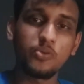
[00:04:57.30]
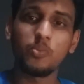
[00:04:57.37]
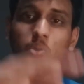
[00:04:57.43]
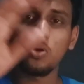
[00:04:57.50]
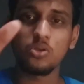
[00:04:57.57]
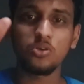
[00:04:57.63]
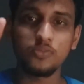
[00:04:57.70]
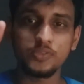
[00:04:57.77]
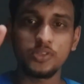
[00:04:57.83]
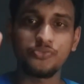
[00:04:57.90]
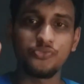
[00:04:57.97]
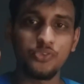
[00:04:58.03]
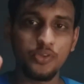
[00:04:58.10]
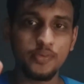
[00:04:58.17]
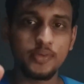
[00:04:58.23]
all of the
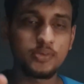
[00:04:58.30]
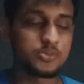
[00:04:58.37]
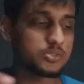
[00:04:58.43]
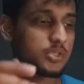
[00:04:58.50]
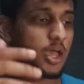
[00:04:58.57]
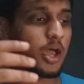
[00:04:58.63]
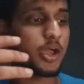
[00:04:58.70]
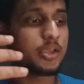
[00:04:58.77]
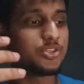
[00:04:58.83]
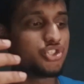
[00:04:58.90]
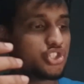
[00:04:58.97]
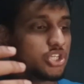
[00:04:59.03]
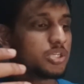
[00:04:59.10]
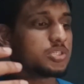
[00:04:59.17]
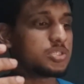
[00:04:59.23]
reviews, I
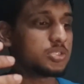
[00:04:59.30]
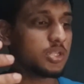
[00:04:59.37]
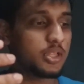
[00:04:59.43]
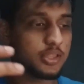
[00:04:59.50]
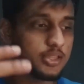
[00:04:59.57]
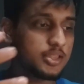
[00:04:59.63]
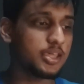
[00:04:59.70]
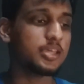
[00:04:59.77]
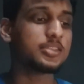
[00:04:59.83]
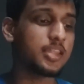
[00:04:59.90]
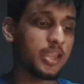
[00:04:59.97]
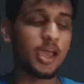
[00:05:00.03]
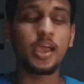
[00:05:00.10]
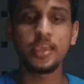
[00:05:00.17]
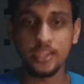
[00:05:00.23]
just think that
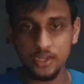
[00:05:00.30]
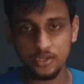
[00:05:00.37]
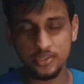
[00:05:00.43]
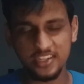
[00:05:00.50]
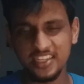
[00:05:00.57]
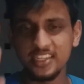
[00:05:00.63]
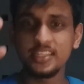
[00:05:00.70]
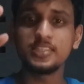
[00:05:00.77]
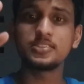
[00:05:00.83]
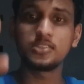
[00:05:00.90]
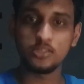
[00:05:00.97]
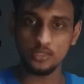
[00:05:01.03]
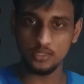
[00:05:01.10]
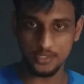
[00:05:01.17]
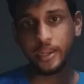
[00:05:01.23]
I hear it is
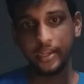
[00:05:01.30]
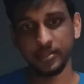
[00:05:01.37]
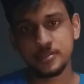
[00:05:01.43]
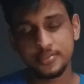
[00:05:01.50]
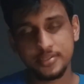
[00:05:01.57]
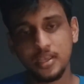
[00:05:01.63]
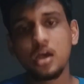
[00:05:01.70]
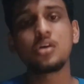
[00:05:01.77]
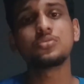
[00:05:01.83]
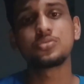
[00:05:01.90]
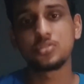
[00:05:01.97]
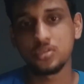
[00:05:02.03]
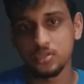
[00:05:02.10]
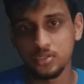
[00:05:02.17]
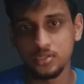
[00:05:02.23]
good. It sounds
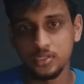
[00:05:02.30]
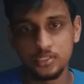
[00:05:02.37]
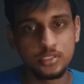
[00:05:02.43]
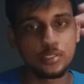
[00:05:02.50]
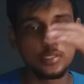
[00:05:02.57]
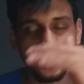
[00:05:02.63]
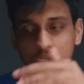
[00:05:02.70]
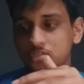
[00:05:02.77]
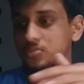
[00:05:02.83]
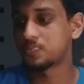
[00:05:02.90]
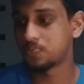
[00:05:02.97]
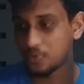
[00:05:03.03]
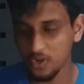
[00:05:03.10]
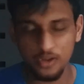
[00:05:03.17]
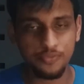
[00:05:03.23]
good. It sounds
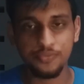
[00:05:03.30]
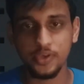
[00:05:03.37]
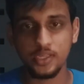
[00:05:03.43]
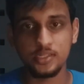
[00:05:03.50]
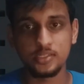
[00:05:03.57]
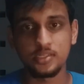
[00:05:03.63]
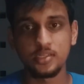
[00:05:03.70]
perfect.